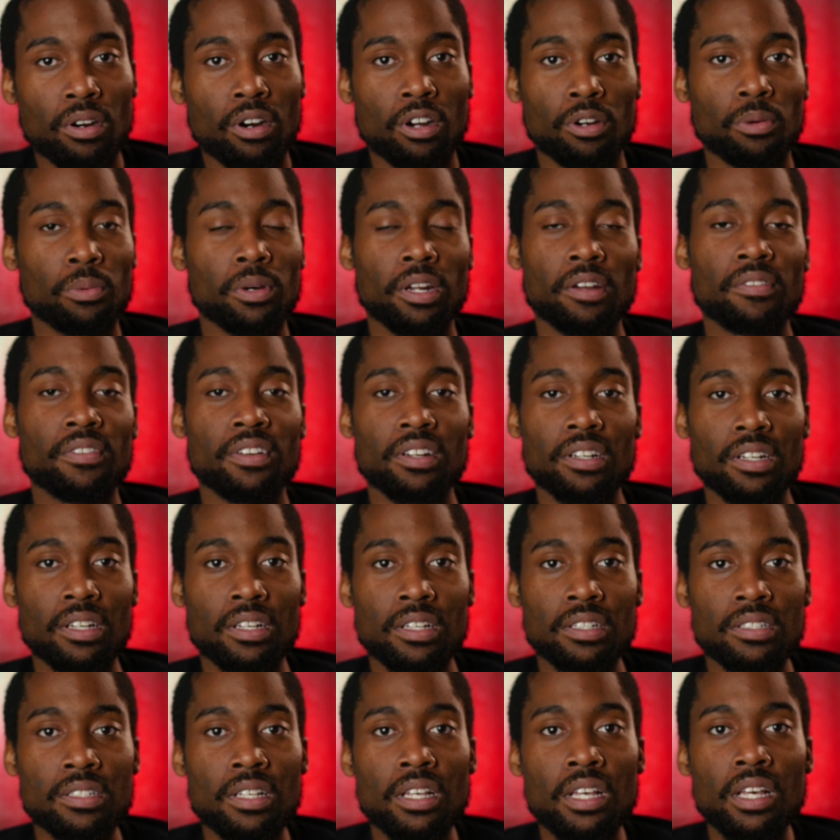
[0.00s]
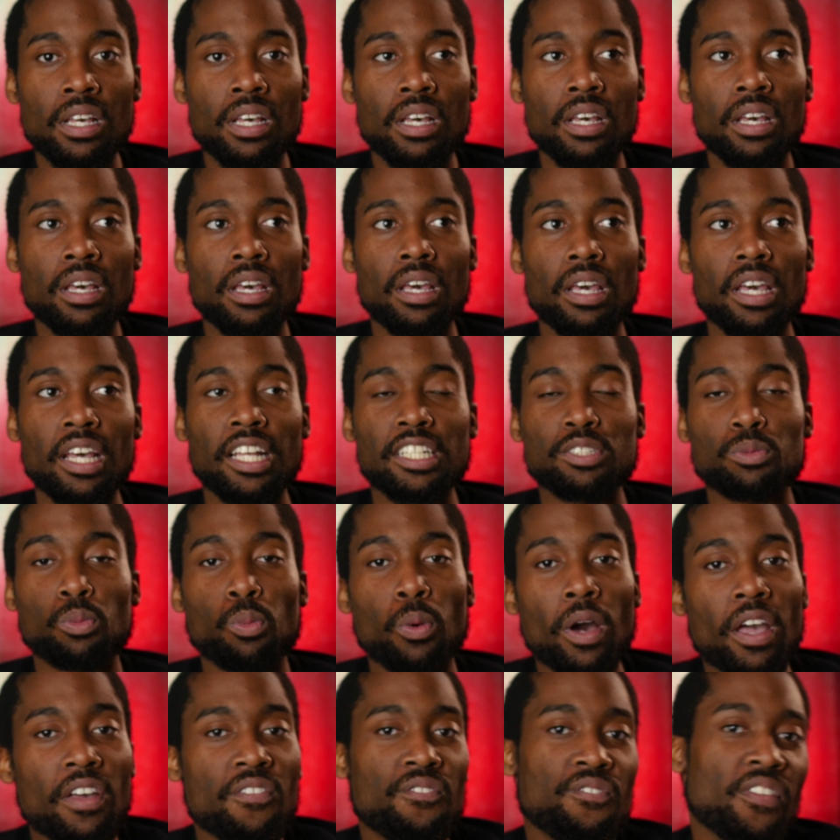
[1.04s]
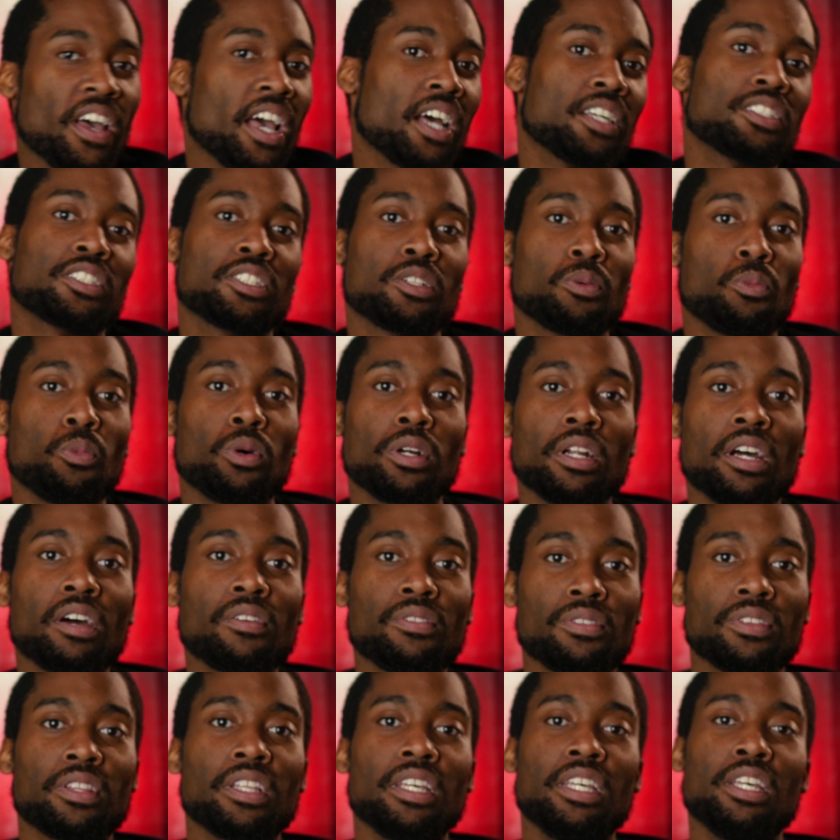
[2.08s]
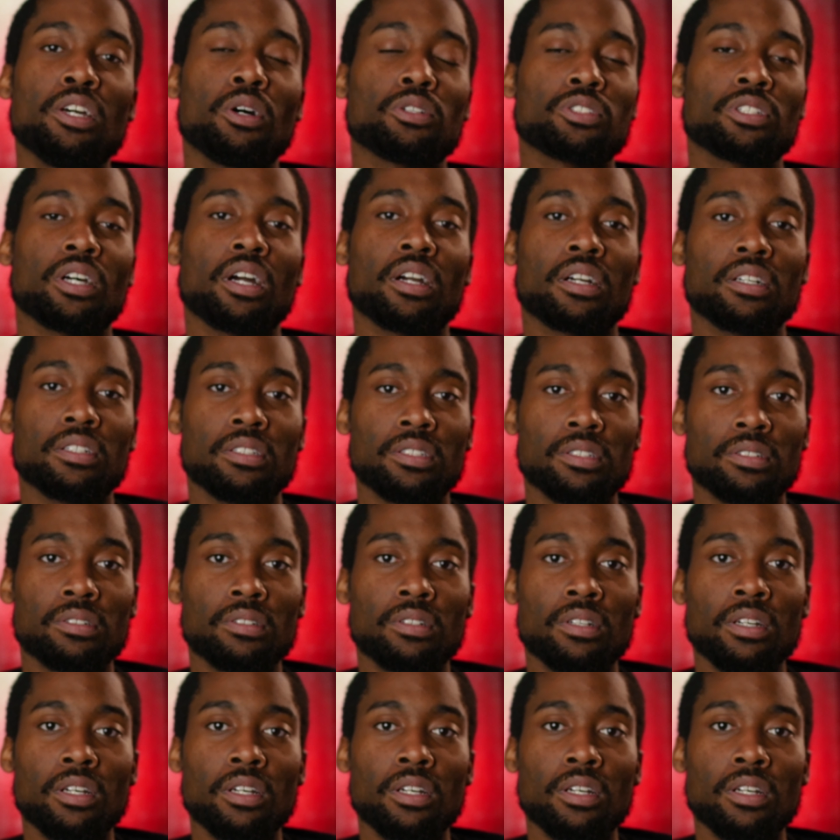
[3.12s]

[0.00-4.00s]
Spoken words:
or whatever it is, it's way faster than whatever the Eos-R could do.